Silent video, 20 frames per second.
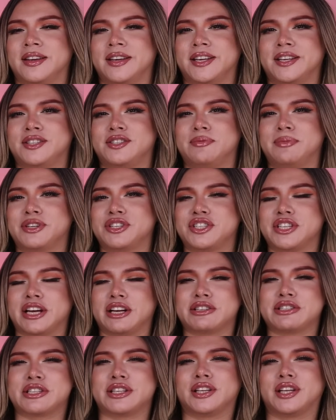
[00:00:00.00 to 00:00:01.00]
Is
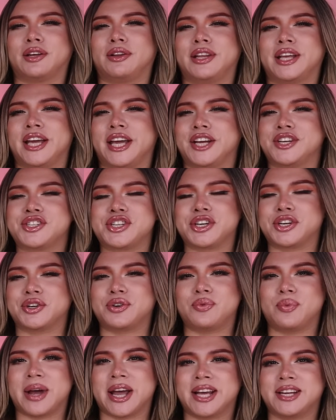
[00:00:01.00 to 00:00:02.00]
Michelle slowly inching
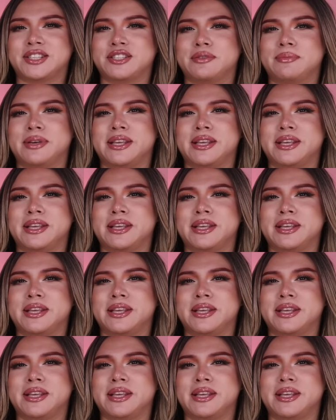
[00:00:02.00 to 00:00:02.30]
her way to